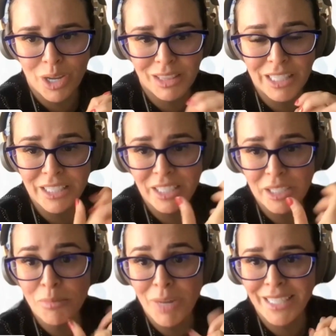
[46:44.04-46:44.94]
So at
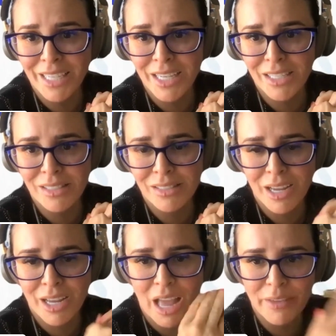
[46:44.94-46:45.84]
least in my
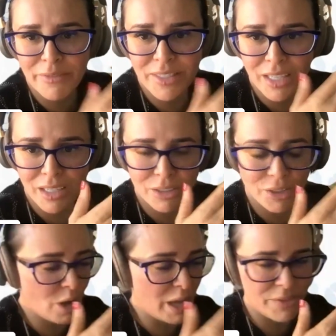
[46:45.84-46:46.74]
case, I've
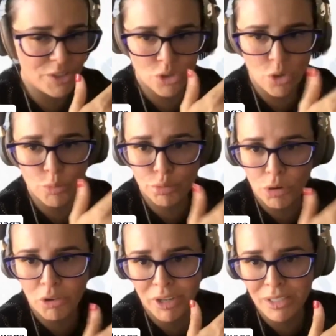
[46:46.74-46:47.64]
seen, I've shown
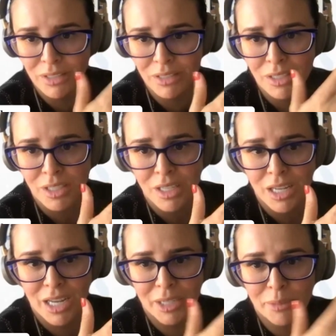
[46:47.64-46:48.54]
progress,
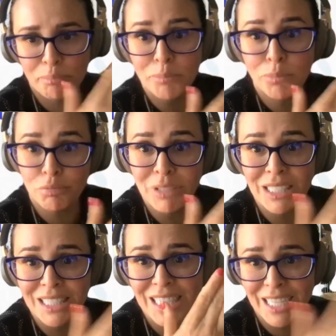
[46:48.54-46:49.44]
and people
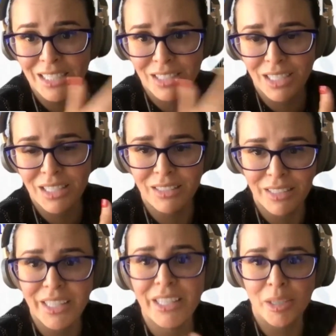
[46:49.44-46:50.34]
really like that,
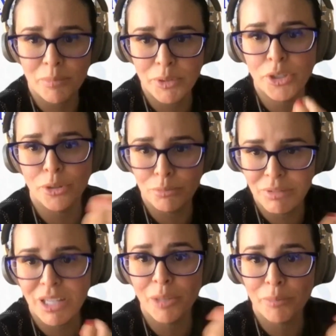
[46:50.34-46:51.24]
and they keep,
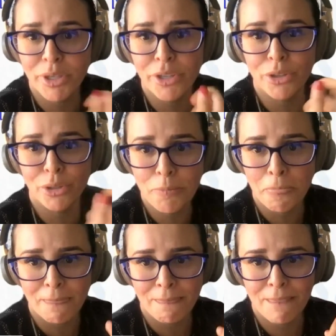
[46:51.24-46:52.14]
helping you.
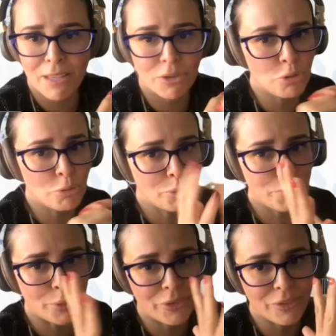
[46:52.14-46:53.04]
That's
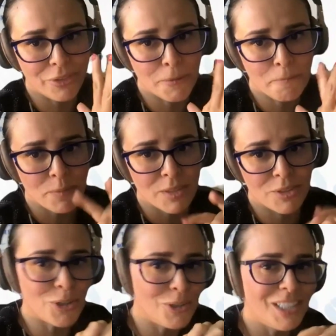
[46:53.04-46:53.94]
super important.
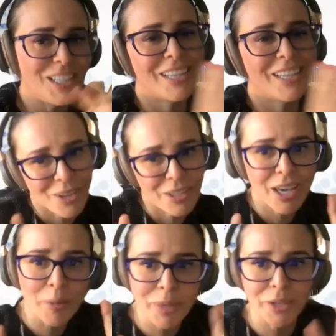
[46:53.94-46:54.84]
Not like, oh
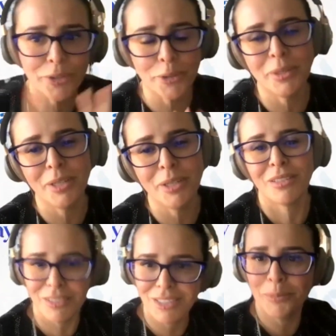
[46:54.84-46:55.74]
yeah, mentor me,
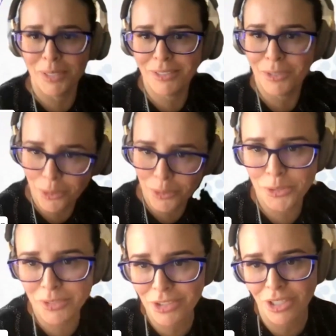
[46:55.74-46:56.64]
but I mean, go
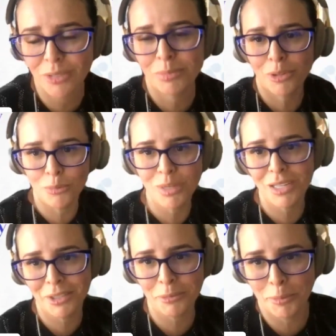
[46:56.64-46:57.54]
and do the job, come
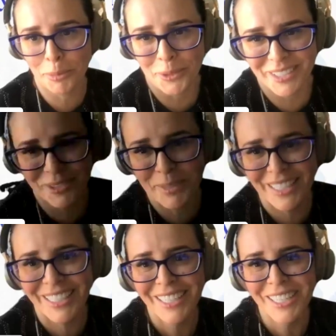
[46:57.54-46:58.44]
back and report
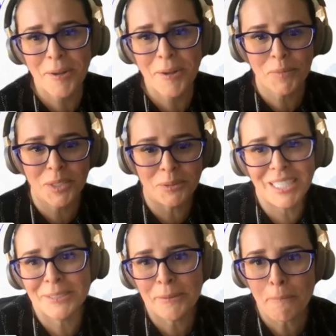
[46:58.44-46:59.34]
to me,
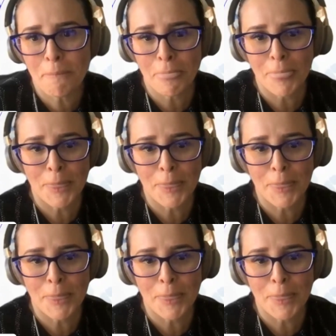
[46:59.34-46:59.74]
right?